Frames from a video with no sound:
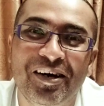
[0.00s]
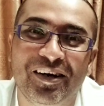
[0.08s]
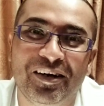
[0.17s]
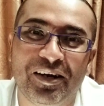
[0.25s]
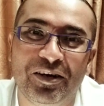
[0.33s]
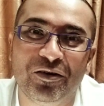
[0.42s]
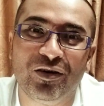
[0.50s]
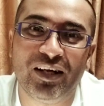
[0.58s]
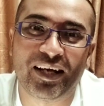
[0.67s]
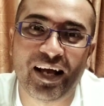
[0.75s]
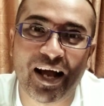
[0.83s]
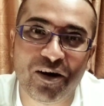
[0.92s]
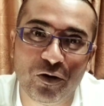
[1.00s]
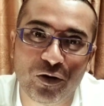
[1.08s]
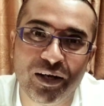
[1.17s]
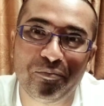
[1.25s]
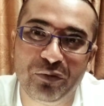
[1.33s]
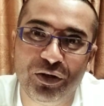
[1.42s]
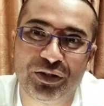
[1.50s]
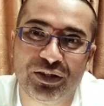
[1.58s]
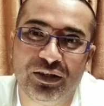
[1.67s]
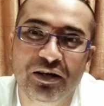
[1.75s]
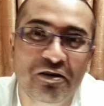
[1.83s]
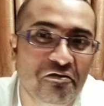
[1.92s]
uh, you know like arrogant
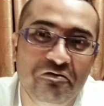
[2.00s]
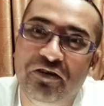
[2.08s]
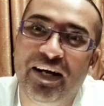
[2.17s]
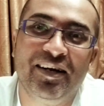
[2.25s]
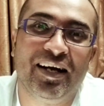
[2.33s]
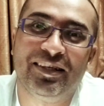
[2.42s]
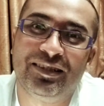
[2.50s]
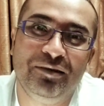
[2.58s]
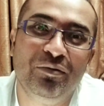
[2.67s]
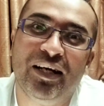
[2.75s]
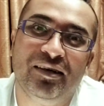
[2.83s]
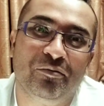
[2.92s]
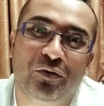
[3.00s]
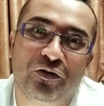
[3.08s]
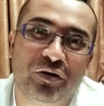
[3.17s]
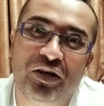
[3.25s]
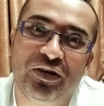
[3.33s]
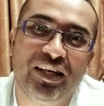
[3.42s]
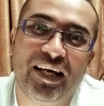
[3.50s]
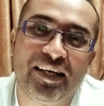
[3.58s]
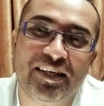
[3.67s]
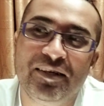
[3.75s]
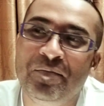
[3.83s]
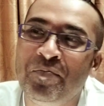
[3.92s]
person very nicely blended perfume i really
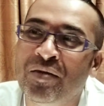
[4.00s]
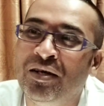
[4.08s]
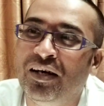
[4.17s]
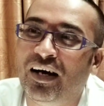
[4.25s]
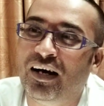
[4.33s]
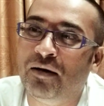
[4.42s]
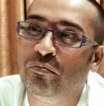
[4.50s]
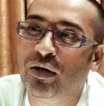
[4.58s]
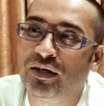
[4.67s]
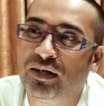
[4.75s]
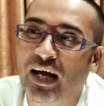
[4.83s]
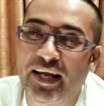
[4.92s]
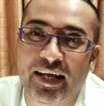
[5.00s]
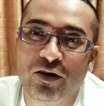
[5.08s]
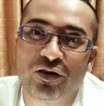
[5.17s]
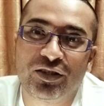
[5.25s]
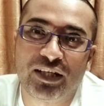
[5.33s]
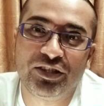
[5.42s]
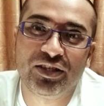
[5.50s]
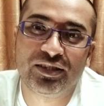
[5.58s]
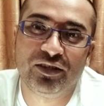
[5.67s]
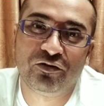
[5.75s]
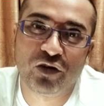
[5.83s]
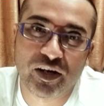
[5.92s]
like it uh, but i cannot suggest
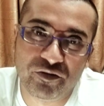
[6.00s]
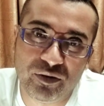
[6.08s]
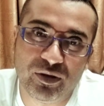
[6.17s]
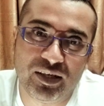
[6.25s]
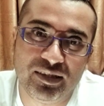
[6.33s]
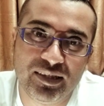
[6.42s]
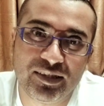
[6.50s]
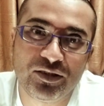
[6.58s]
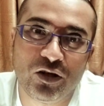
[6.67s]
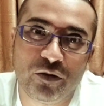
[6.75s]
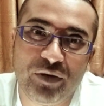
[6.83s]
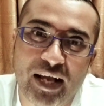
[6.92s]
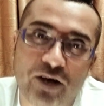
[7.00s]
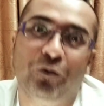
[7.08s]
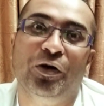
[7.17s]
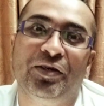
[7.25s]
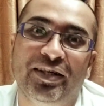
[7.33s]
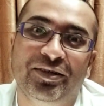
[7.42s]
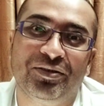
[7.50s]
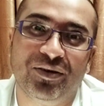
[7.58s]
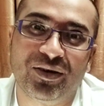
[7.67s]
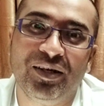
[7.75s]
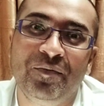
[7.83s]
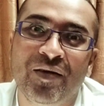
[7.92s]
it for everybody this is gonna be acquired taste
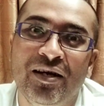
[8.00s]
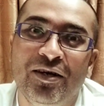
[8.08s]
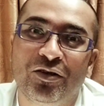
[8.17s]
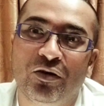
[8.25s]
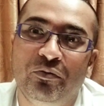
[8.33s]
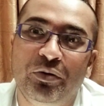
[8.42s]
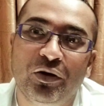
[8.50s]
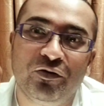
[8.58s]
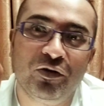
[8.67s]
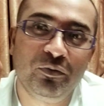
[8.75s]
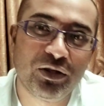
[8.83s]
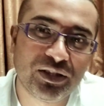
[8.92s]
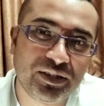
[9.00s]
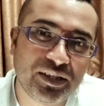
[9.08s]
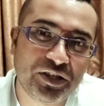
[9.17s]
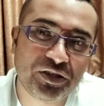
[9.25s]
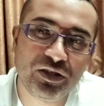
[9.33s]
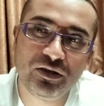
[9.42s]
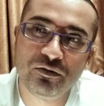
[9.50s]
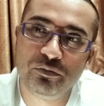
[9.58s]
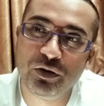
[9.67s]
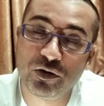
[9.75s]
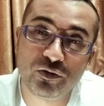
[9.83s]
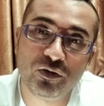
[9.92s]
okay so beautiful presentation
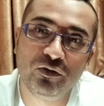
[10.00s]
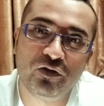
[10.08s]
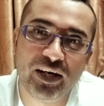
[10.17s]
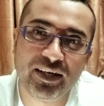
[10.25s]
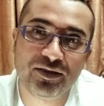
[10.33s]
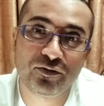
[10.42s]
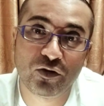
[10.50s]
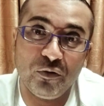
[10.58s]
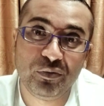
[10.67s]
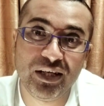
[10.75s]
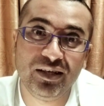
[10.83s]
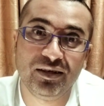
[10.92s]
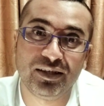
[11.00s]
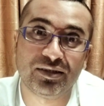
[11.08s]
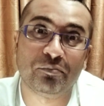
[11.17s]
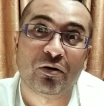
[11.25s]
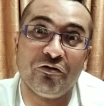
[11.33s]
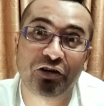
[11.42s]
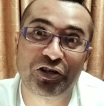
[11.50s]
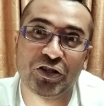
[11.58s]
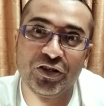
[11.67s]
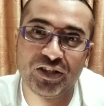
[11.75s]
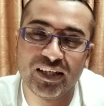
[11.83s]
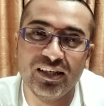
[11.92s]
beautiful fragrance for me it's a
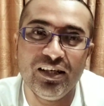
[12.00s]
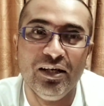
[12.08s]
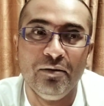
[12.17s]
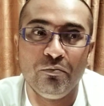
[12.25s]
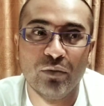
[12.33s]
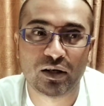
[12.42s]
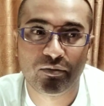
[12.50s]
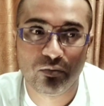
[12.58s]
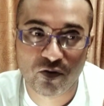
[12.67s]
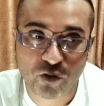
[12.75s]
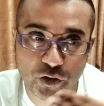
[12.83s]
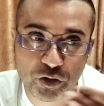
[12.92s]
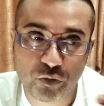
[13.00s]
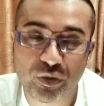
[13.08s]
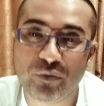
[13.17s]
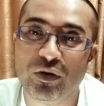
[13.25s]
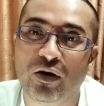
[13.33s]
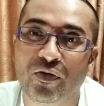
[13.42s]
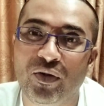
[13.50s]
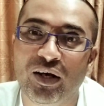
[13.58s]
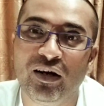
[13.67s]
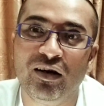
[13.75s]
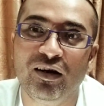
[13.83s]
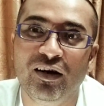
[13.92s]
perfection 10 but for you people out there